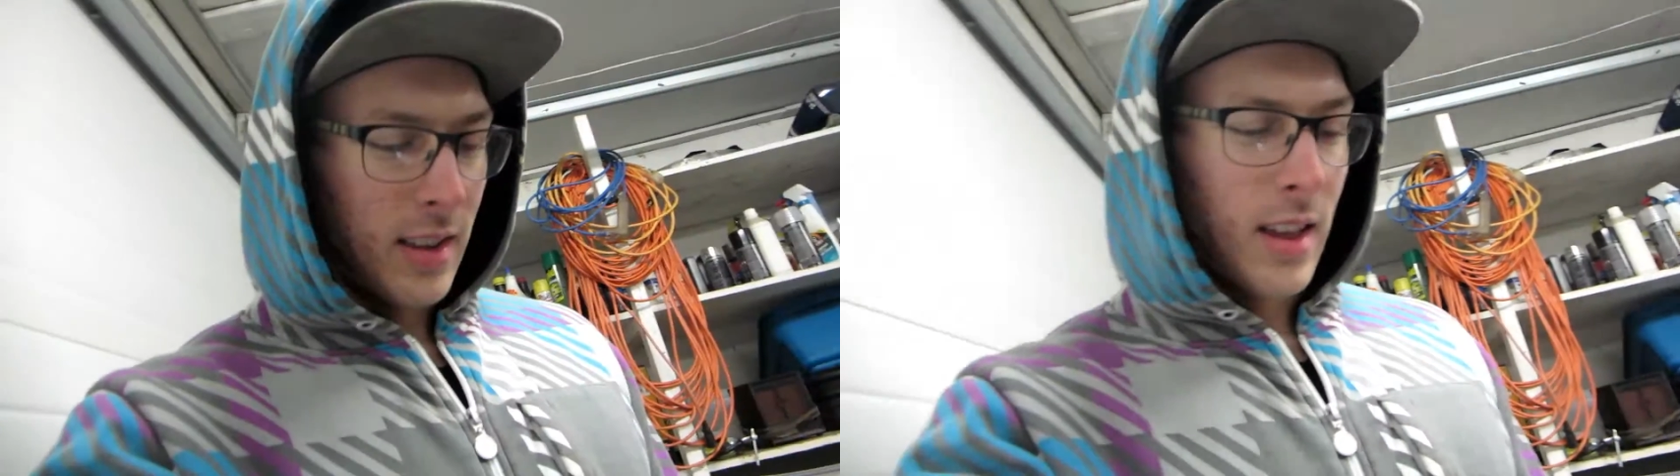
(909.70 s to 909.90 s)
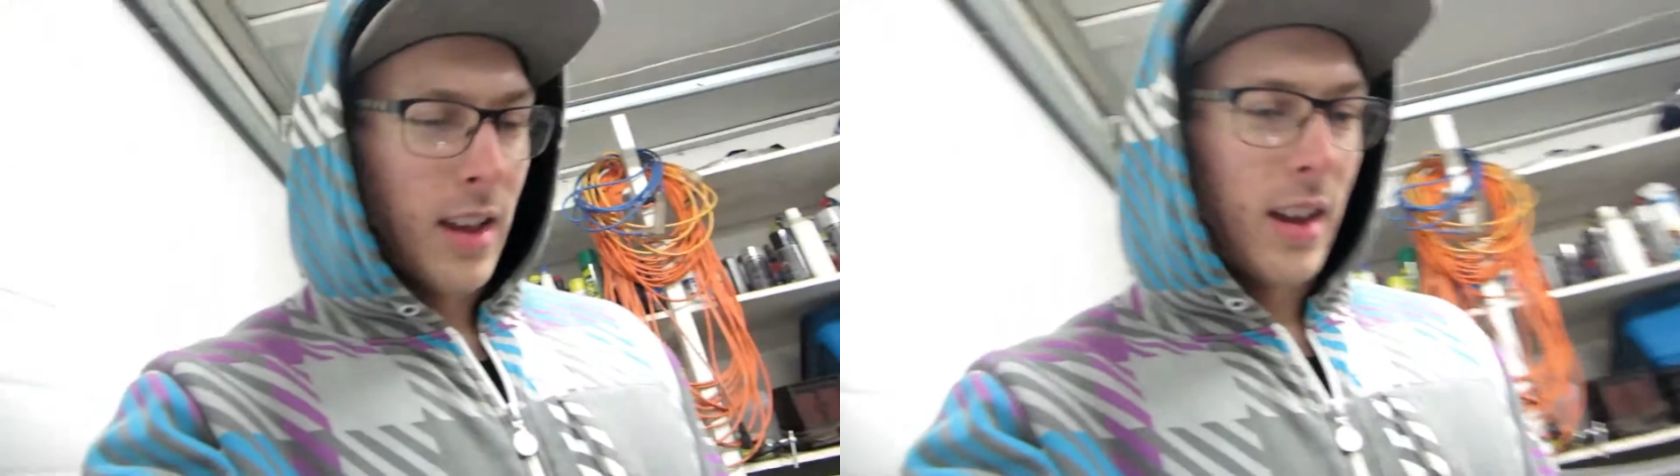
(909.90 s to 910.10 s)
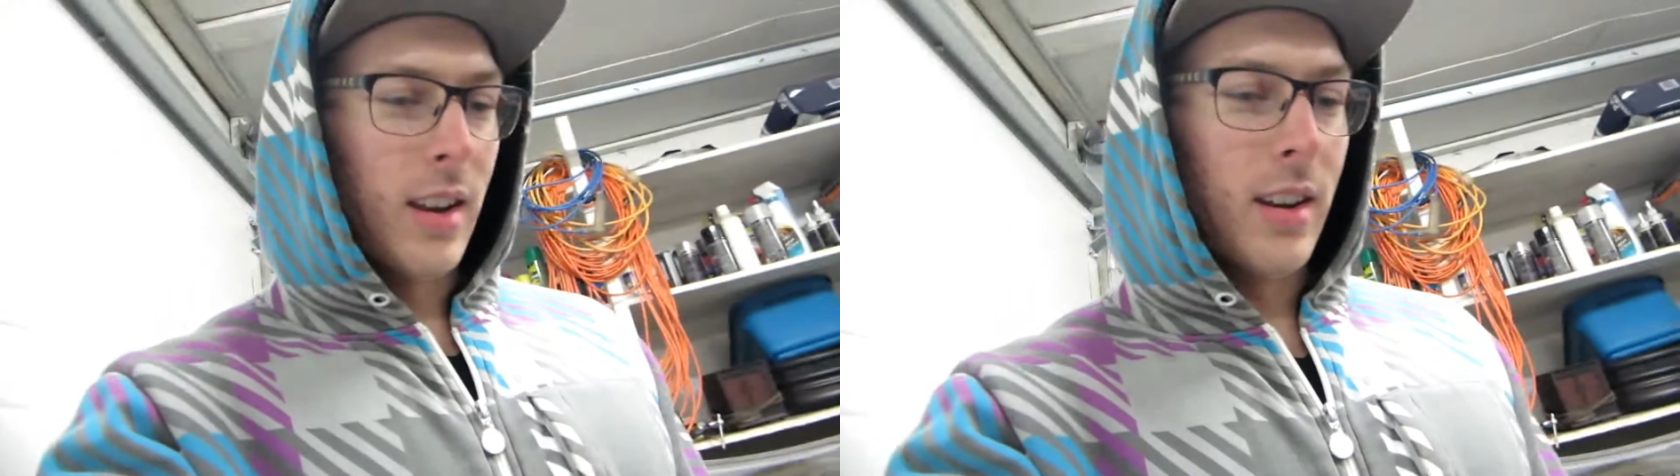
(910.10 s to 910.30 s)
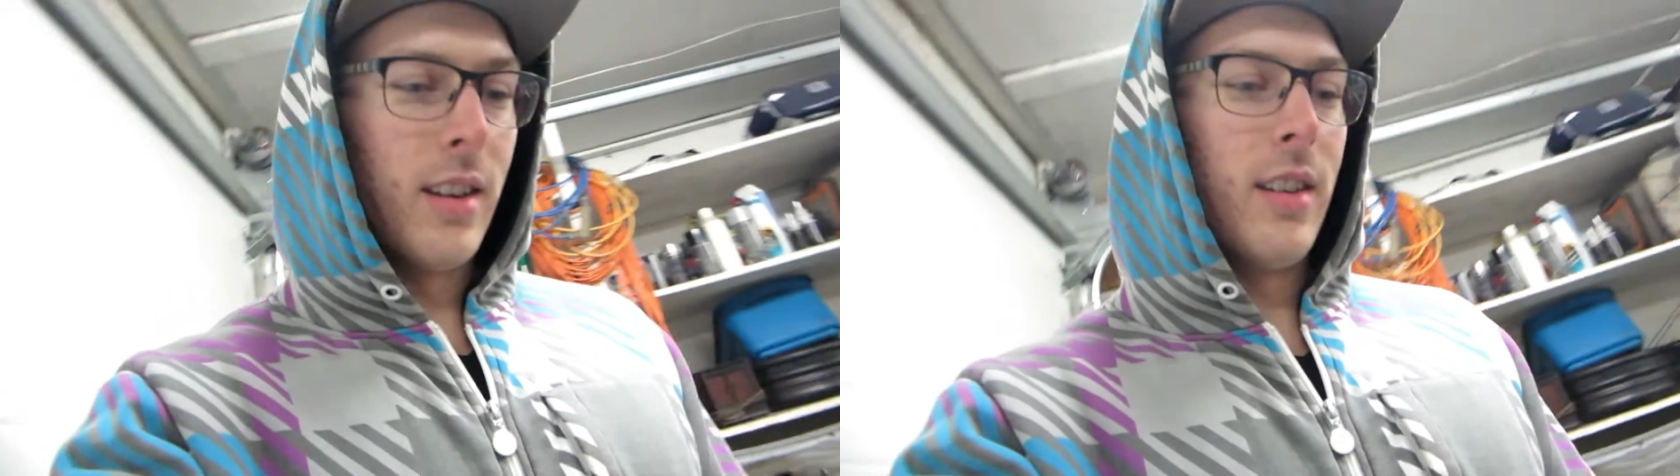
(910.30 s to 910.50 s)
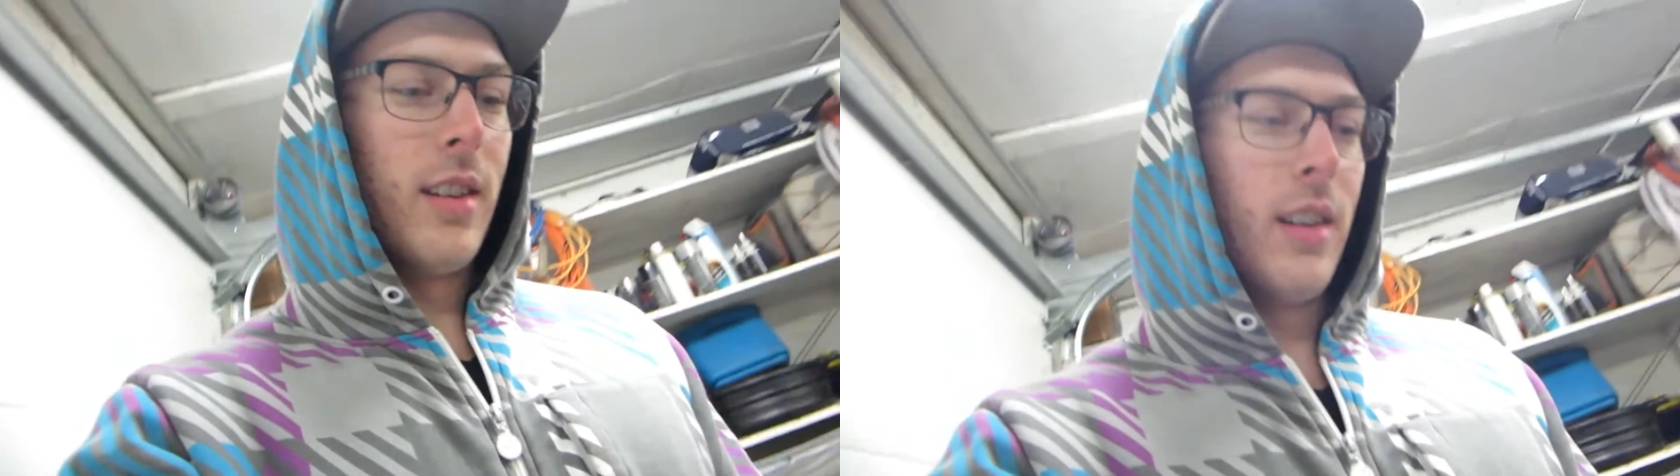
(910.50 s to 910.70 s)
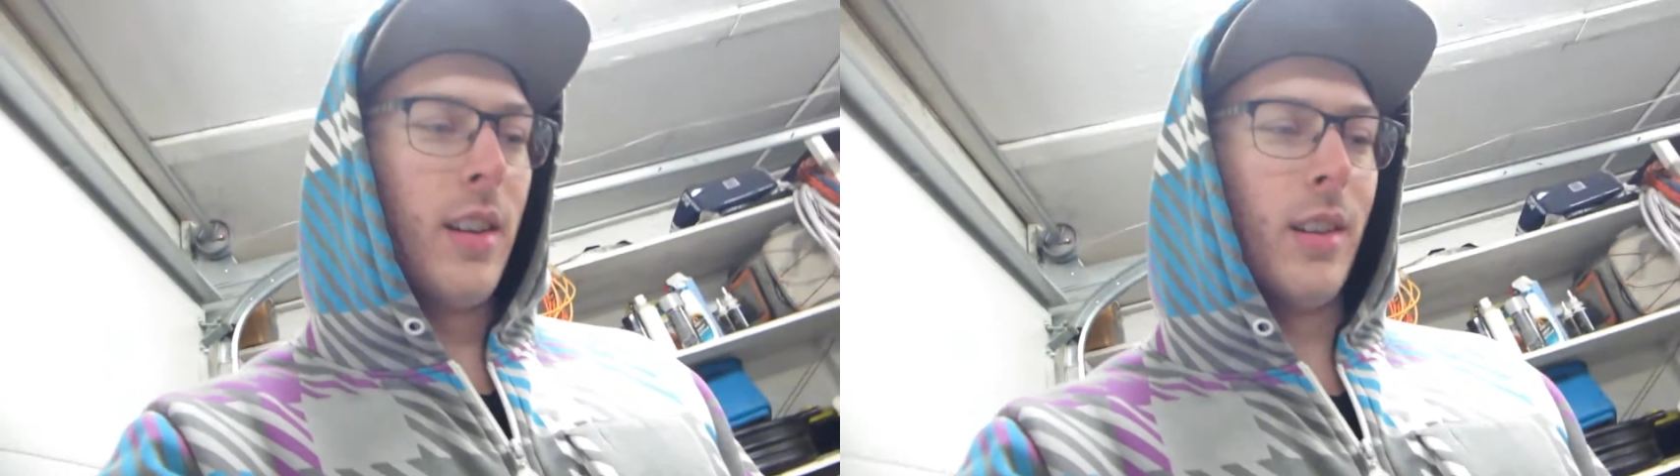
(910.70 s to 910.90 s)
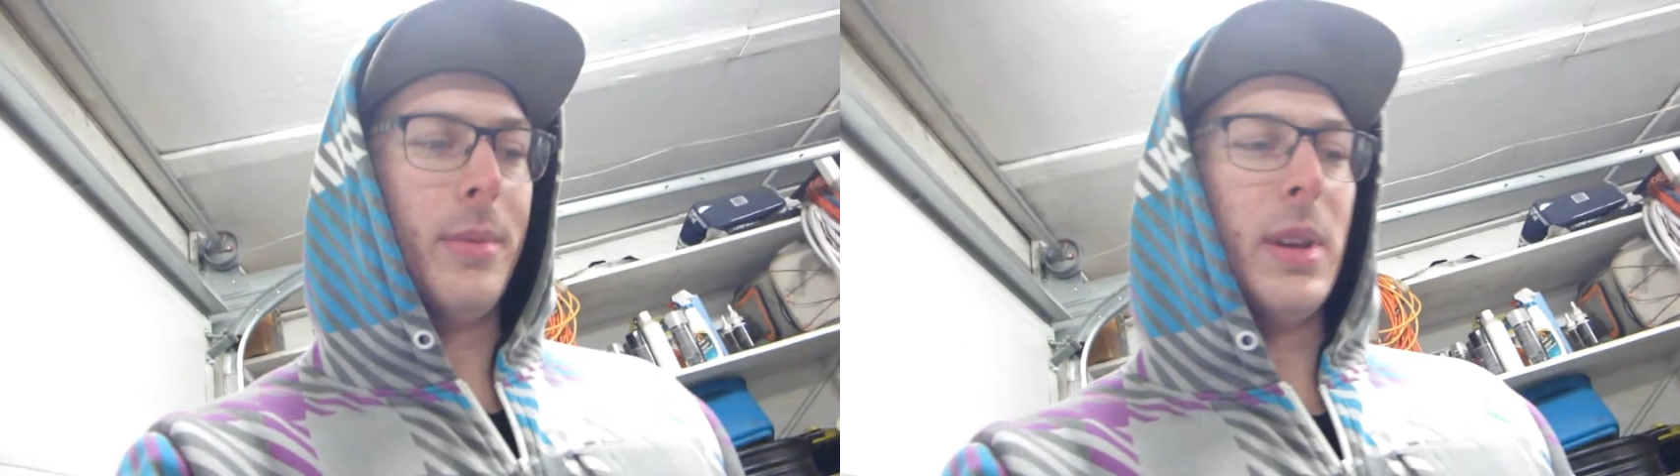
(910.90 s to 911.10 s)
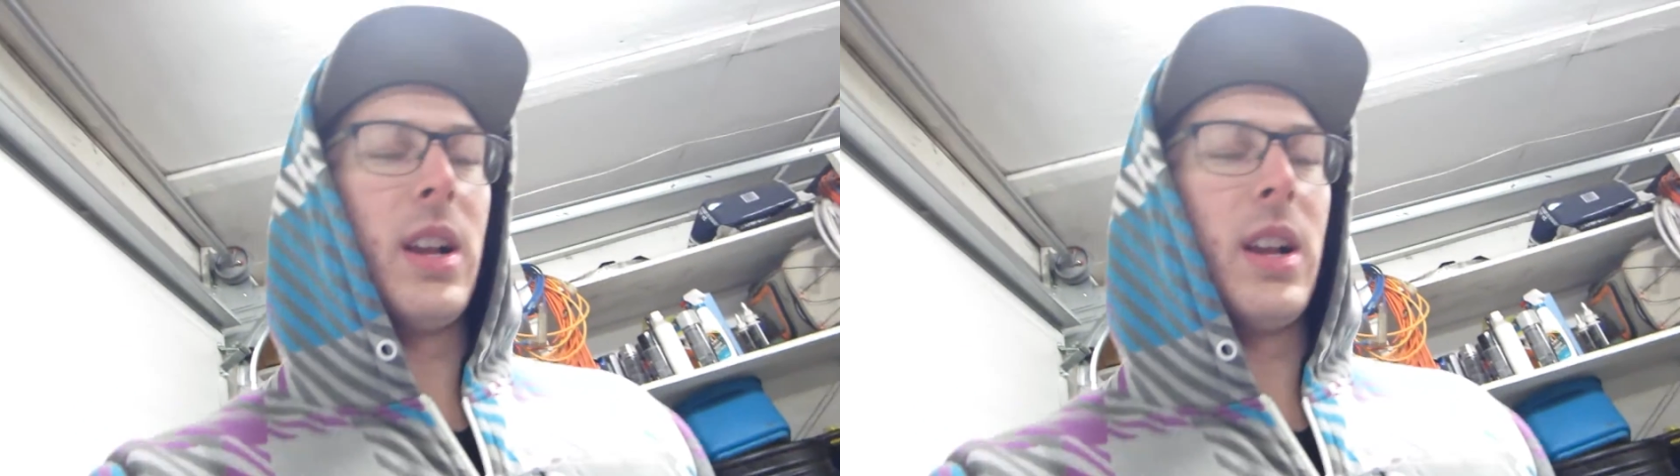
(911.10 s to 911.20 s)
And then it'll be